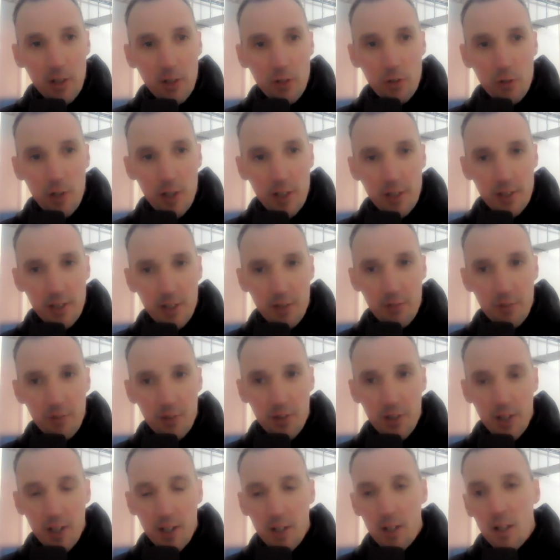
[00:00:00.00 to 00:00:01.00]
address and
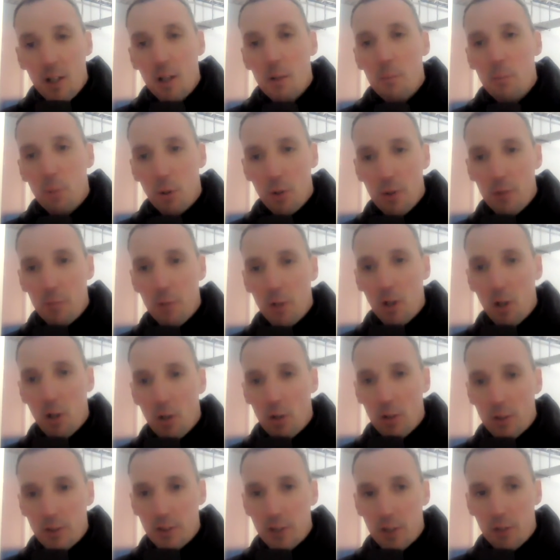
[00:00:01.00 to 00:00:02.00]
everything. Put them on a
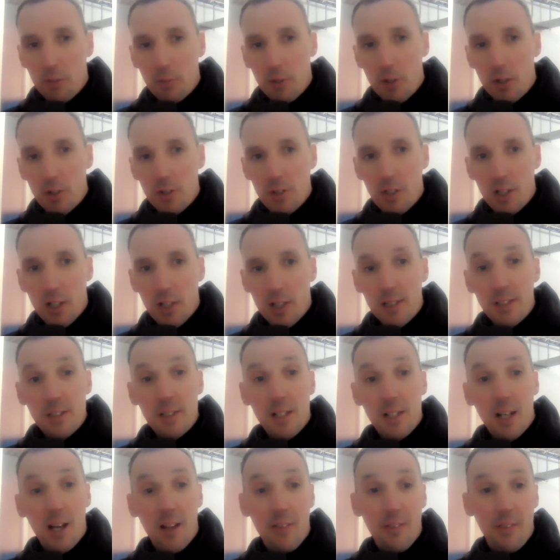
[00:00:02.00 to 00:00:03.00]
long-term nurture list,
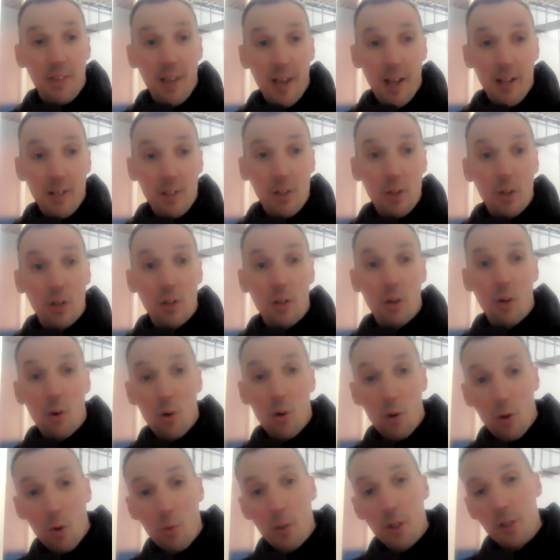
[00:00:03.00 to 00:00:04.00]
and then you can
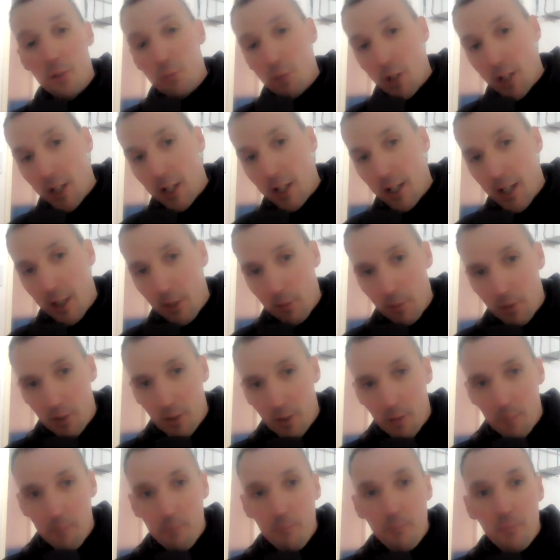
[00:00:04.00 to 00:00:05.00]
always reconnect with
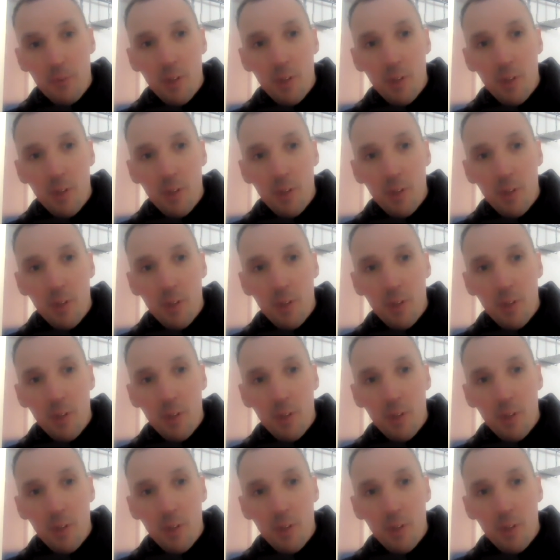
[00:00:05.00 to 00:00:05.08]
them